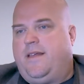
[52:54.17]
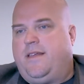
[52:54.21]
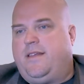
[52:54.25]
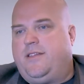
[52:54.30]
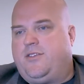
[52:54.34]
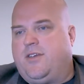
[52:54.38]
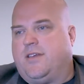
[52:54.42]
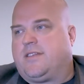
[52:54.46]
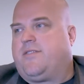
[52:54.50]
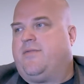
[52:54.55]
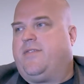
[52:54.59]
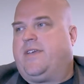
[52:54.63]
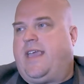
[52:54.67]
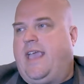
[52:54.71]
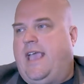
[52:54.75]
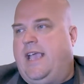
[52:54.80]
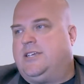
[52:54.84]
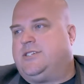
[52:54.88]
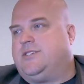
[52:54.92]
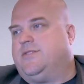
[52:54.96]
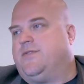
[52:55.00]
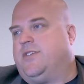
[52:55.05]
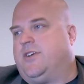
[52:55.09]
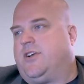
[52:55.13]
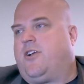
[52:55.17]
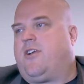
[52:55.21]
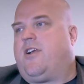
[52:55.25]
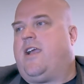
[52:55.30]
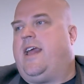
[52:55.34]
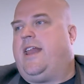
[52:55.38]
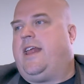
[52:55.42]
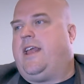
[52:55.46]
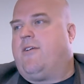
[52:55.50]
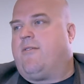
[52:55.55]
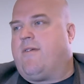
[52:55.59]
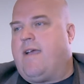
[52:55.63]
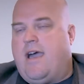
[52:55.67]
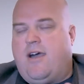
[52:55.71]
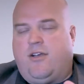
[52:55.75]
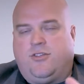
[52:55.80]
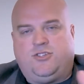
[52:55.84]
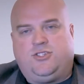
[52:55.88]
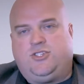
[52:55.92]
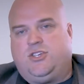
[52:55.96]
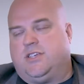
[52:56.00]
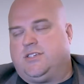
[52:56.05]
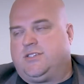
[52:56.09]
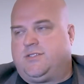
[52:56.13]
justification for creating a
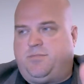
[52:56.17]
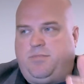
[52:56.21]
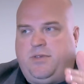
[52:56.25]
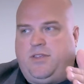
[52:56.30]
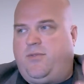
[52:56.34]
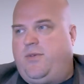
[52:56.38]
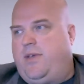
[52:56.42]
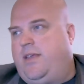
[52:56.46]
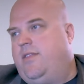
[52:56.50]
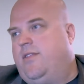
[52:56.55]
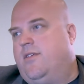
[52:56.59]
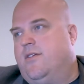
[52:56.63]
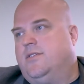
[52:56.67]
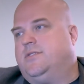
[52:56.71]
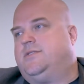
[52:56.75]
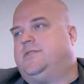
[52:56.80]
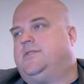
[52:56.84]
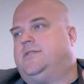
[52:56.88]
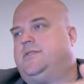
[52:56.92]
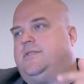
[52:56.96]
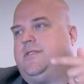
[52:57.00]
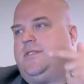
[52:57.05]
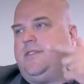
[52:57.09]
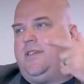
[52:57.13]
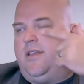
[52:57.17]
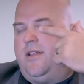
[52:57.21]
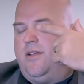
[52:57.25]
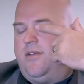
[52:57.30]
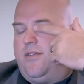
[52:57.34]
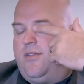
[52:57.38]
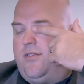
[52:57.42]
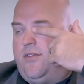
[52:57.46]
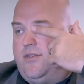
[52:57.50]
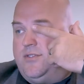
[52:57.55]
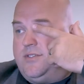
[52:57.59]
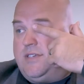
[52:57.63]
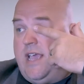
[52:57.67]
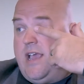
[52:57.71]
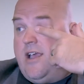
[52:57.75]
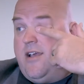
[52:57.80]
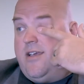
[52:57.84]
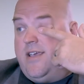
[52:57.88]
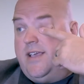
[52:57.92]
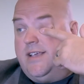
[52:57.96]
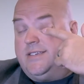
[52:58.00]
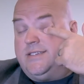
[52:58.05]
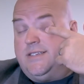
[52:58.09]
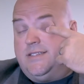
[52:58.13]
route just between those you know those
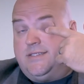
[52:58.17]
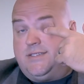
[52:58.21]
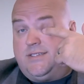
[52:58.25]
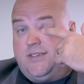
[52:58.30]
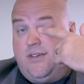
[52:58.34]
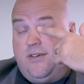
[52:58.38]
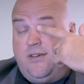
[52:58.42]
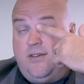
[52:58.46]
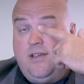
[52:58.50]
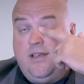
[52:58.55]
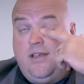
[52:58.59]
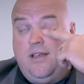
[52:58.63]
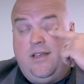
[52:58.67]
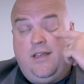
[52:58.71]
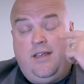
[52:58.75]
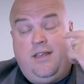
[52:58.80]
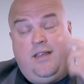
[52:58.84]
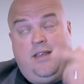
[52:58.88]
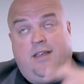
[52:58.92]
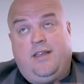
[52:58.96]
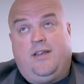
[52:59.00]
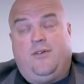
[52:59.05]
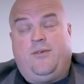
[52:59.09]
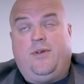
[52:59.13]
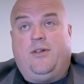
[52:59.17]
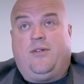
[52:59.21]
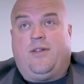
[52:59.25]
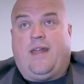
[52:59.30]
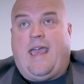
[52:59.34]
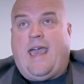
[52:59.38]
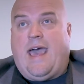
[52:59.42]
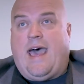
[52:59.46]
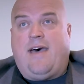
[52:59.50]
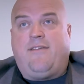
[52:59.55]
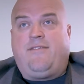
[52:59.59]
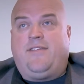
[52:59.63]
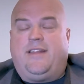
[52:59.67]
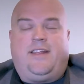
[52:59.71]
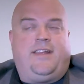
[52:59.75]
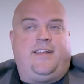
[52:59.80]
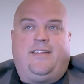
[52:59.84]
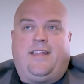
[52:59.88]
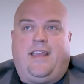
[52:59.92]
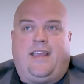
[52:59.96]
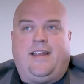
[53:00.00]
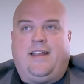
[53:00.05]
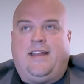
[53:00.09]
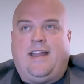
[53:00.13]
areas, and so. Mm-hmm. We don't have any
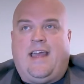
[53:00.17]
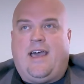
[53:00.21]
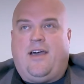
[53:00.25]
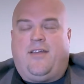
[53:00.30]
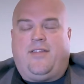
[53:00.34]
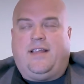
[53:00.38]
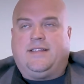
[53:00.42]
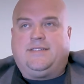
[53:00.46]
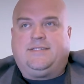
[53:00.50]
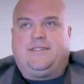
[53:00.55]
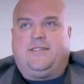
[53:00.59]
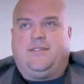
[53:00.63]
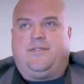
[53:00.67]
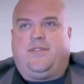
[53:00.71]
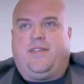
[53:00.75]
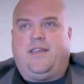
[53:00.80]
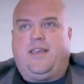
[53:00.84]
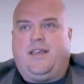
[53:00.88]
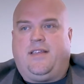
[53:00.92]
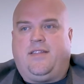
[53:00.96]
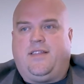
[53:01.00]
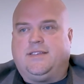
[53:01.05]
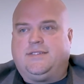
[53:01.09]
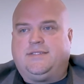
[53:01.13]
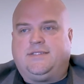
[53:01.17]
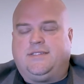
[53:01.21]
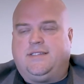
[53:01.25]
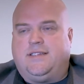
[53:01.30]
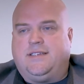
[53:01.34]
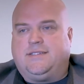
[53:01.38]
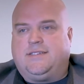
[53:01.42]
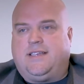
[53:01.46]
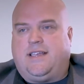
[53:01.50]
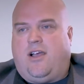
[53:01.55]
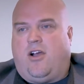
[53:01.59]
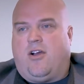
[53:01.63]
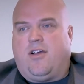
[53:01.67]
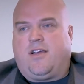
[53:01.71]
data now. That's the thing. This this